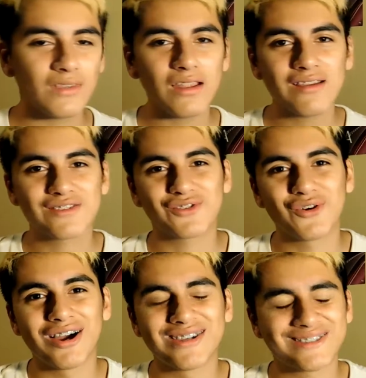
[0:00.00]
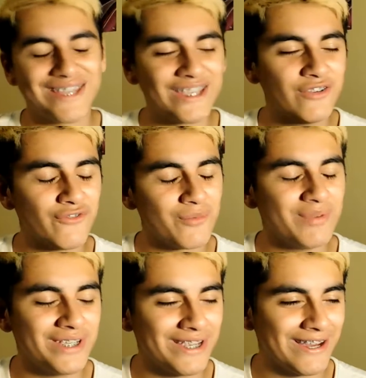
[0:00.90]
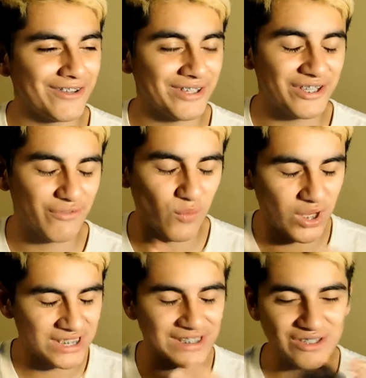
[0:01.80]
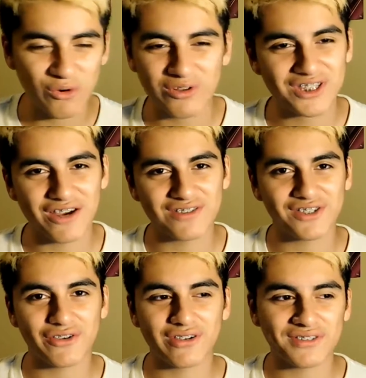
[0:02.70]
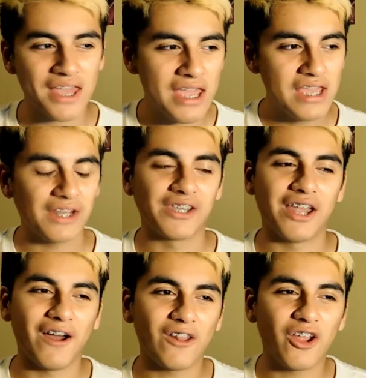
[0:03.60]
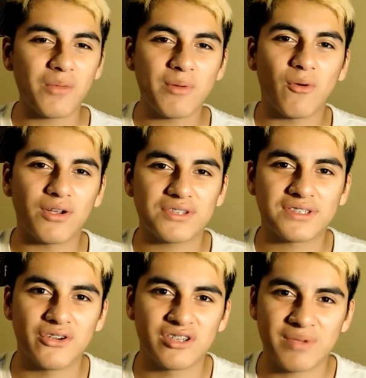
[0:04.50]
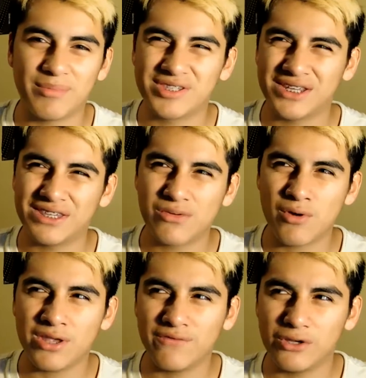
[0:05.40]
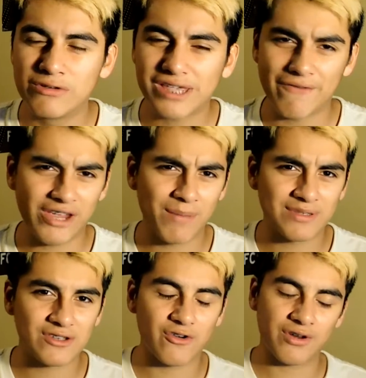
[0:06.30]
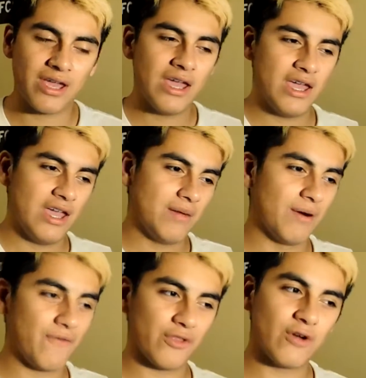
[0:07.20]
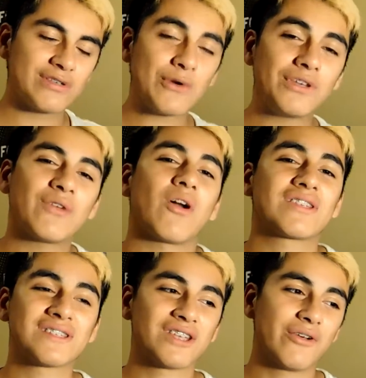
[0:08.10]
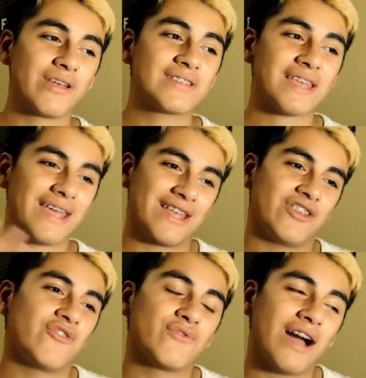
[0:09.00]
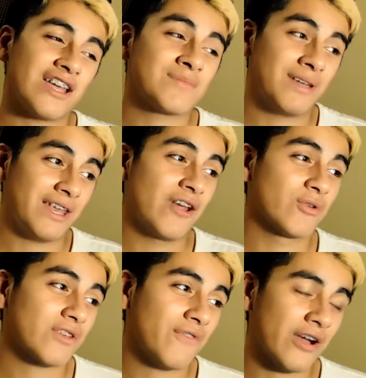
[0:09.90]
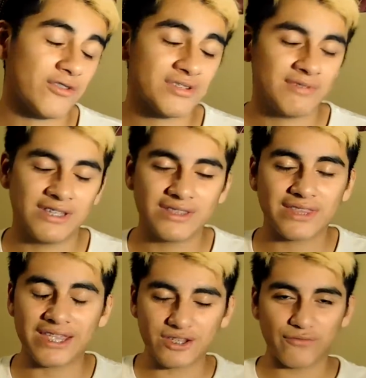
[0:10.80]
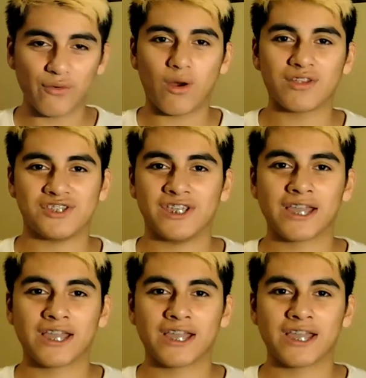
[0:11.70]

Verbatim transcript: So guys, thank you for being here. Thank you for watching this whole entire series. Not a lot of people watch the series, maybe 10 to 20 views every episode. But for those who did watch the series and you guys made it here with the final to me, thank you for watching.